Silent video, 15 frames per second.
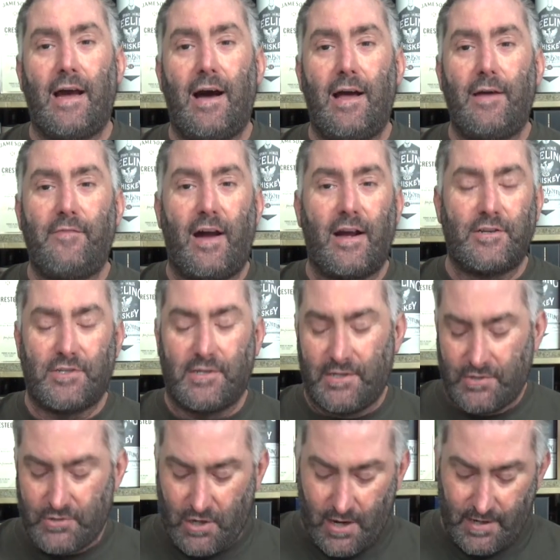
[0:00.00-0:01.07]
I've
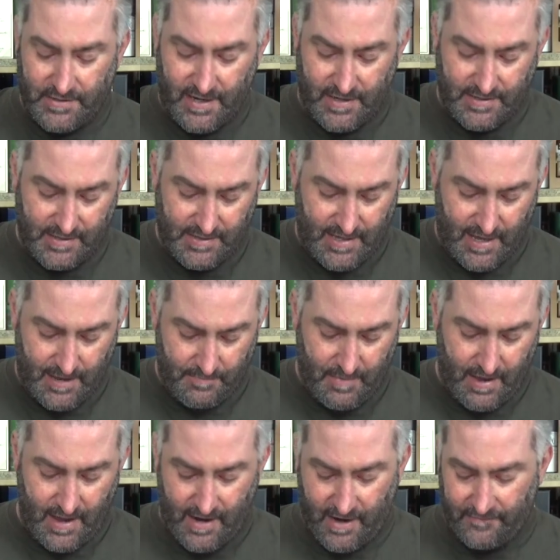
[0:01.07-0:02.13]
actually contacted
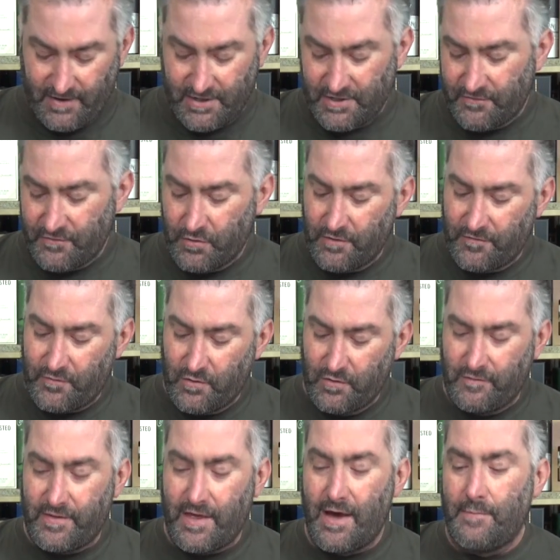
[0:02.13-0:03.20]
them and I've interviewed a few
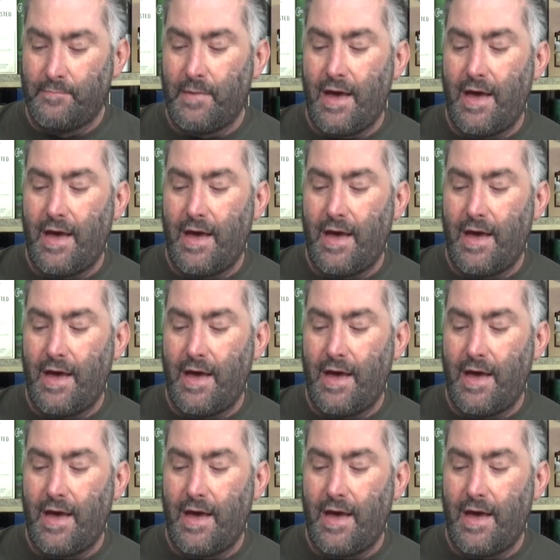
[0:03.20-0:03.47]
of them.